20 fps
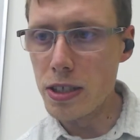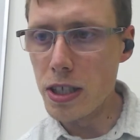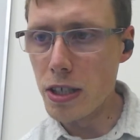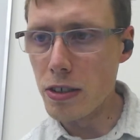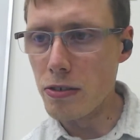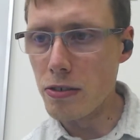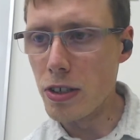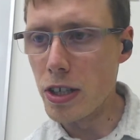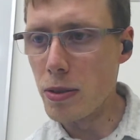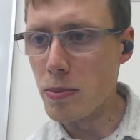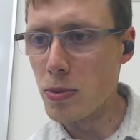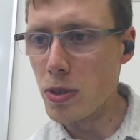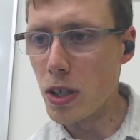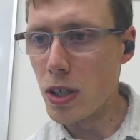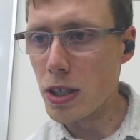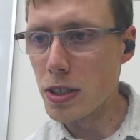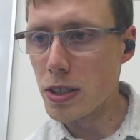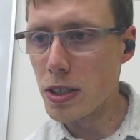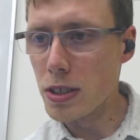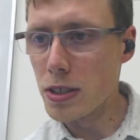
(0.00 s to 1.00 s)
generating
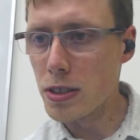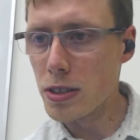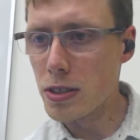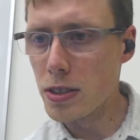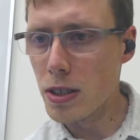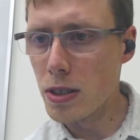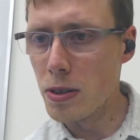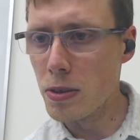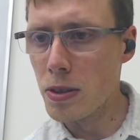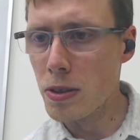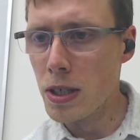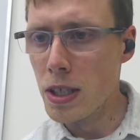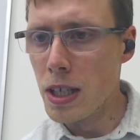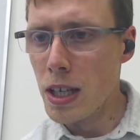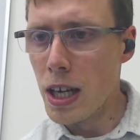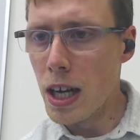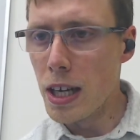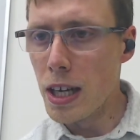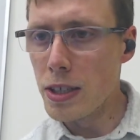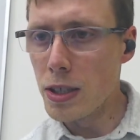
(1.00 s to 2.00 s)
process. So
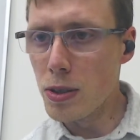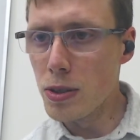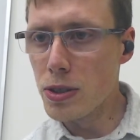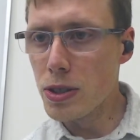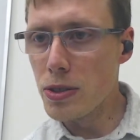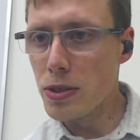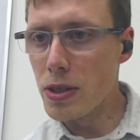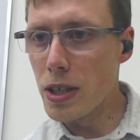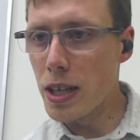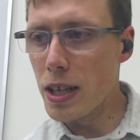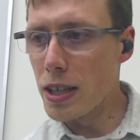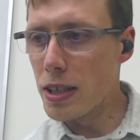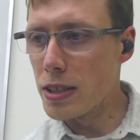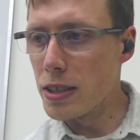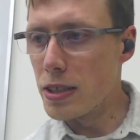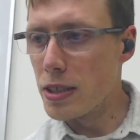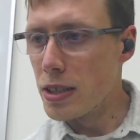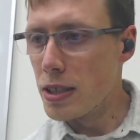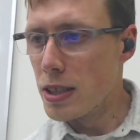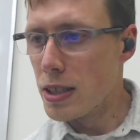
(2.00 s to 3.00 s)
I told you that
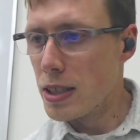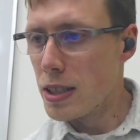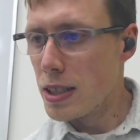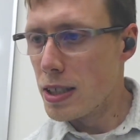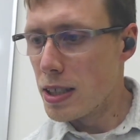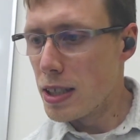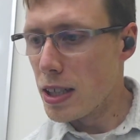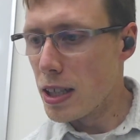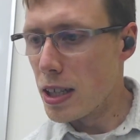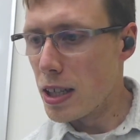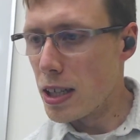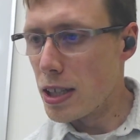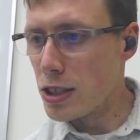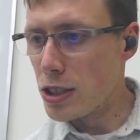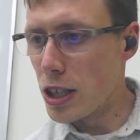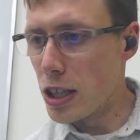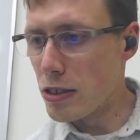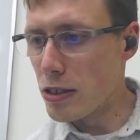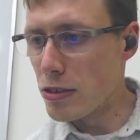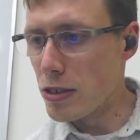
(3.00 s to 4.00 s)
I
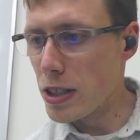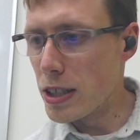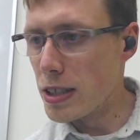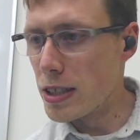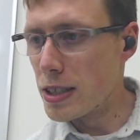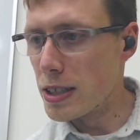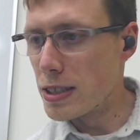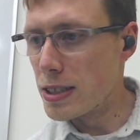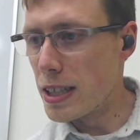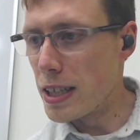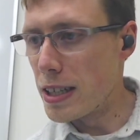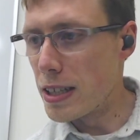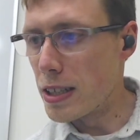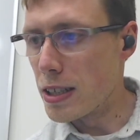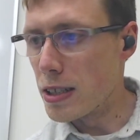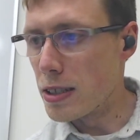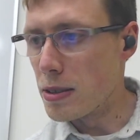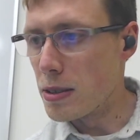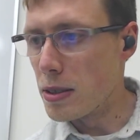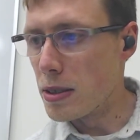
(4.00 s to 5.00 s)
generated this data
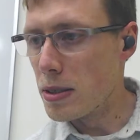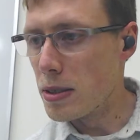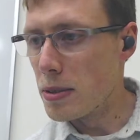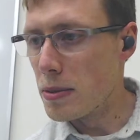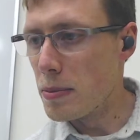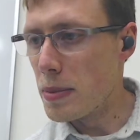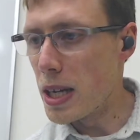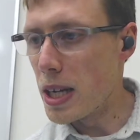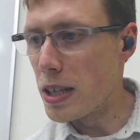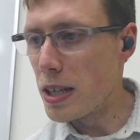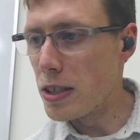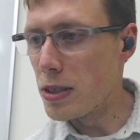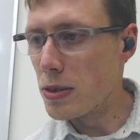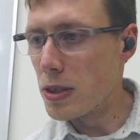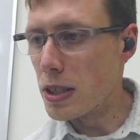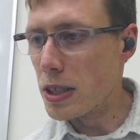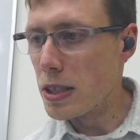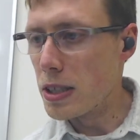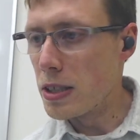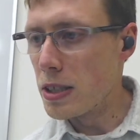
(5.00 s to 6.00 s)

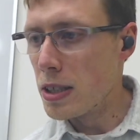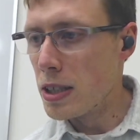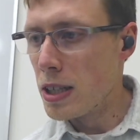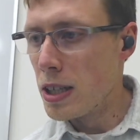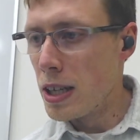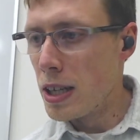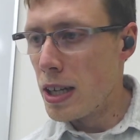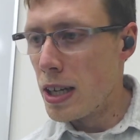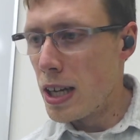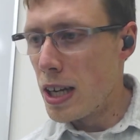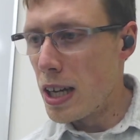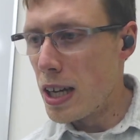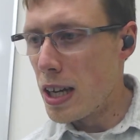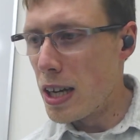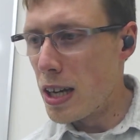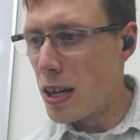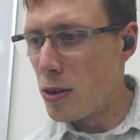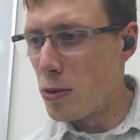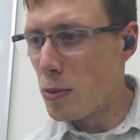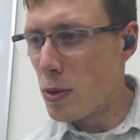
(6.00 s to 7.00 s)
manually.
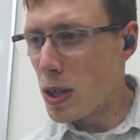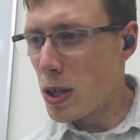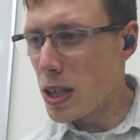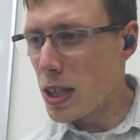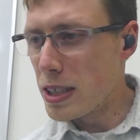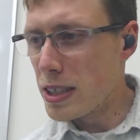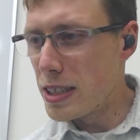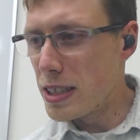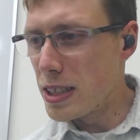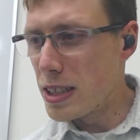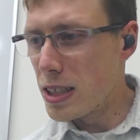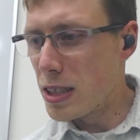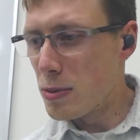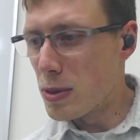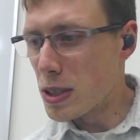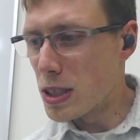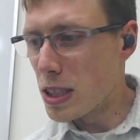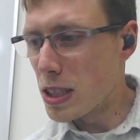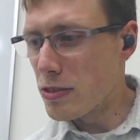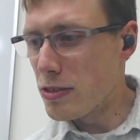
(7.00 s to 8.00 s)
And what I did
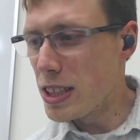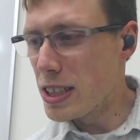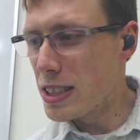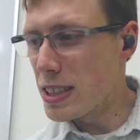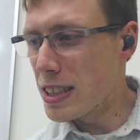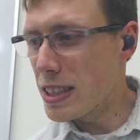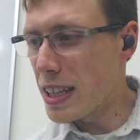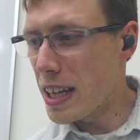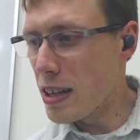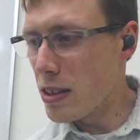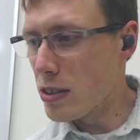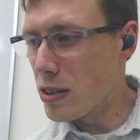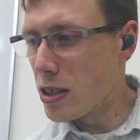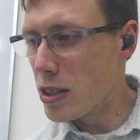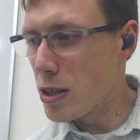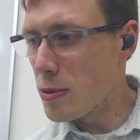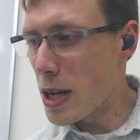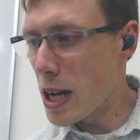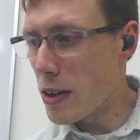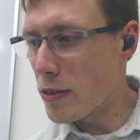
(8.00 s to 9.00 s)
was I rescaled
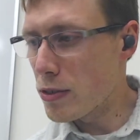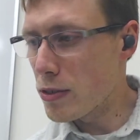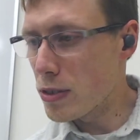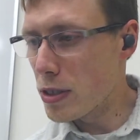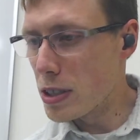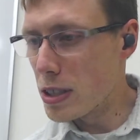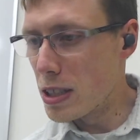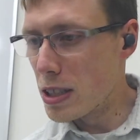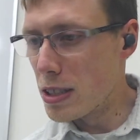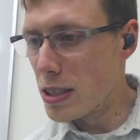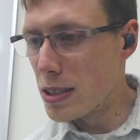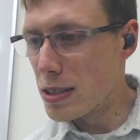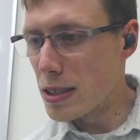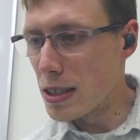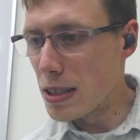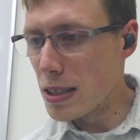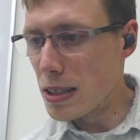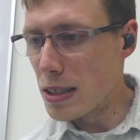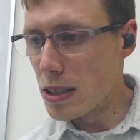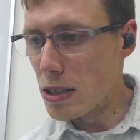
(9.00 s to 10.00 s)
them after I did this a
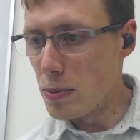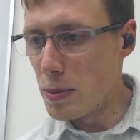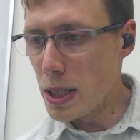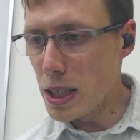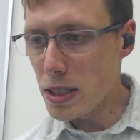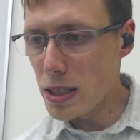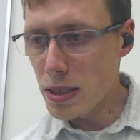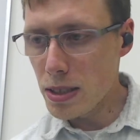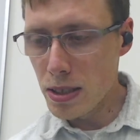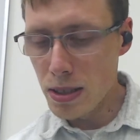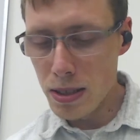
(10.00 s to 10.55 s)
little bit,